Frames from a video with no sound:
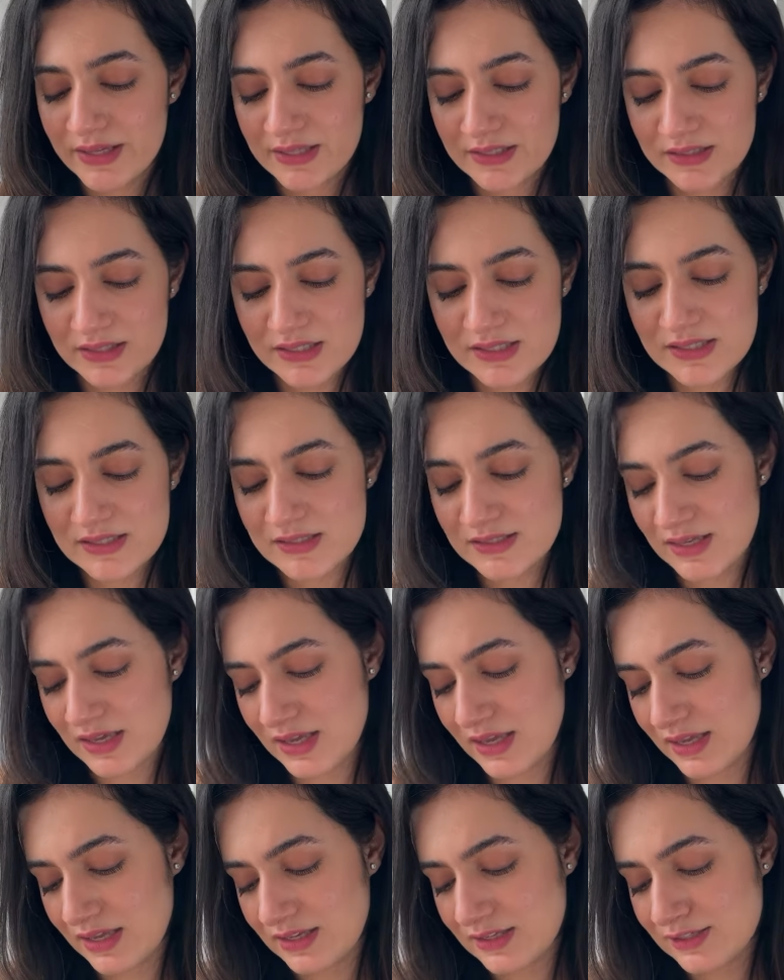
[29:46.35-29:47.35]
This
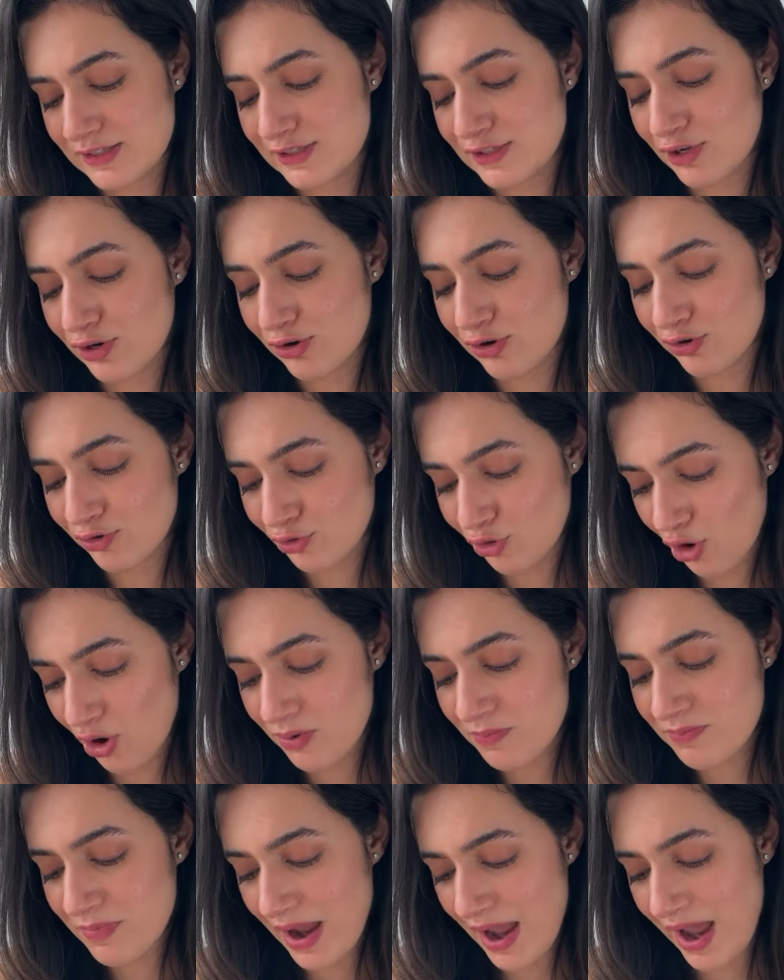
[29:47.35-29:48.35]
is the
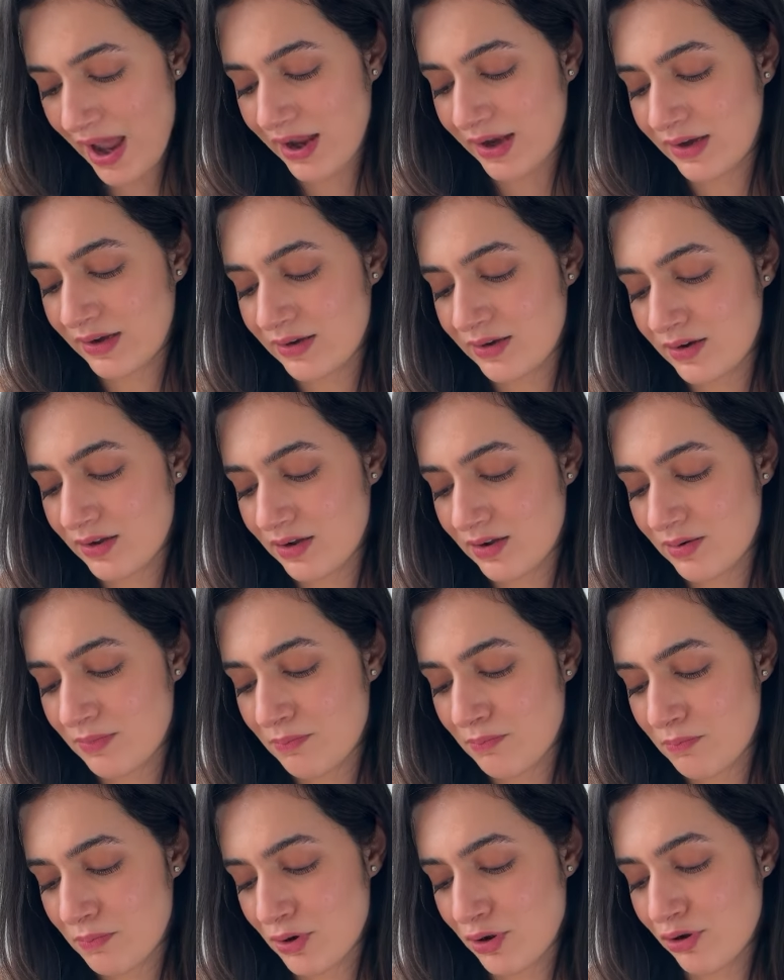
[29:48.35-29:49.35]
Rom and
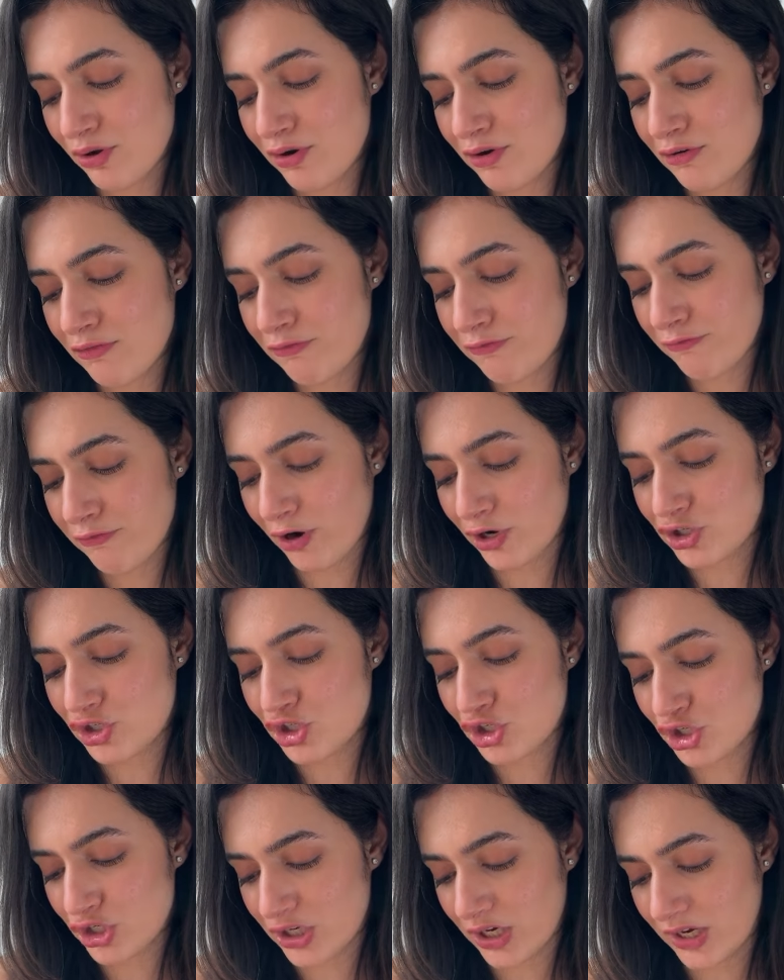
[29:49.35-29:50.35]
Blur
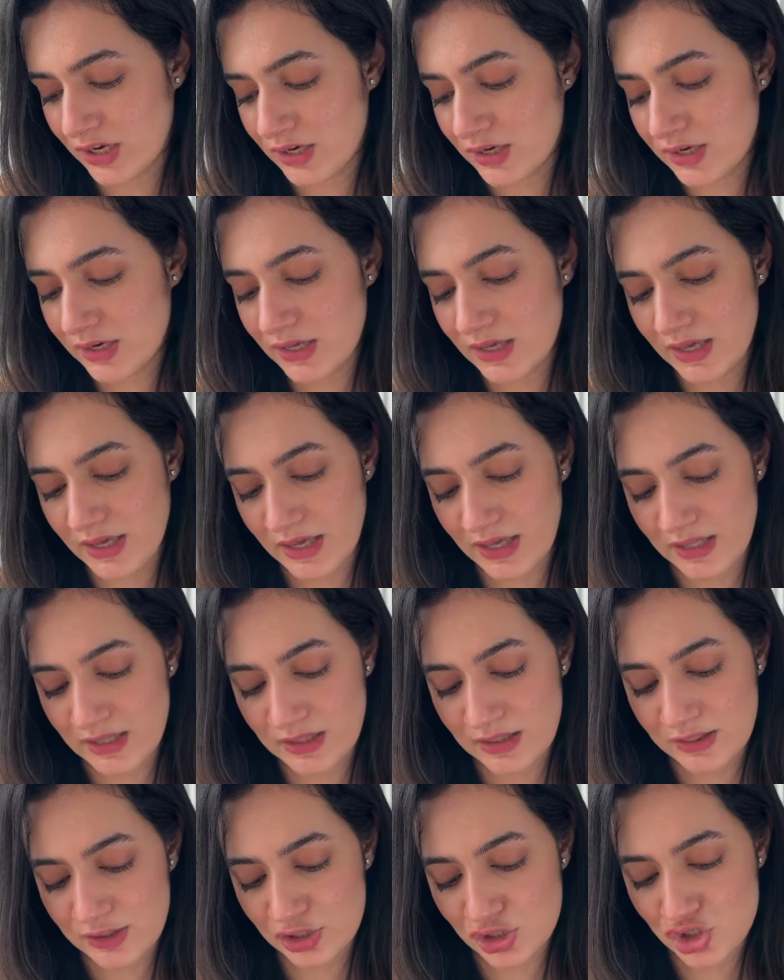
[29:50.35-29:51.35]
Fudge Tint
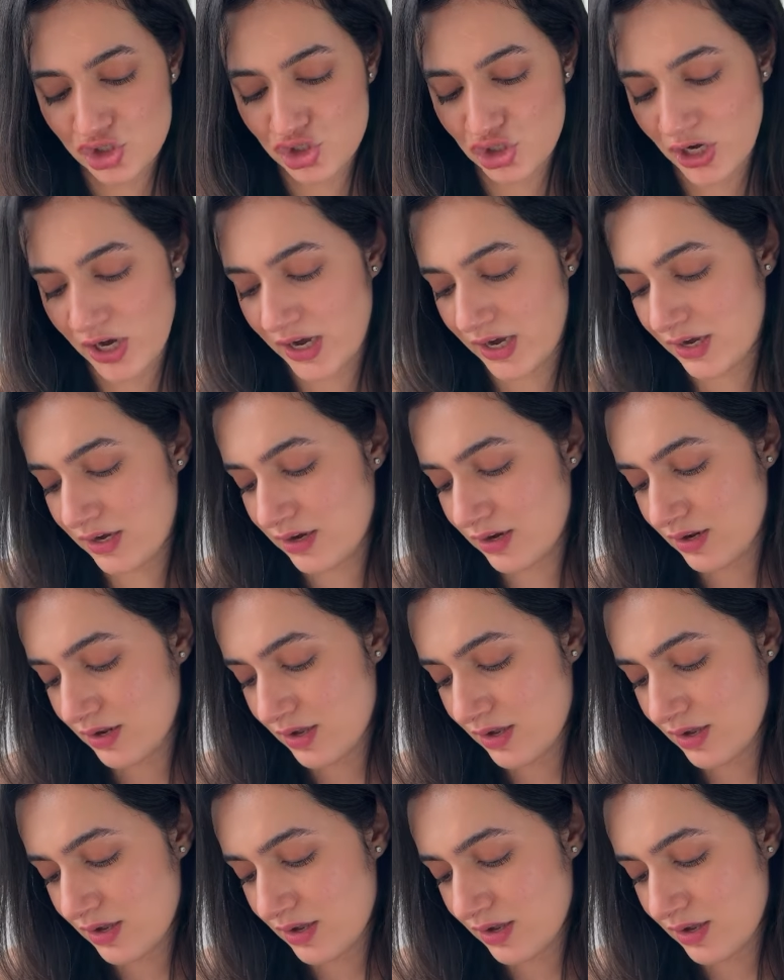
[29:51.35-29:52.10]
in the shade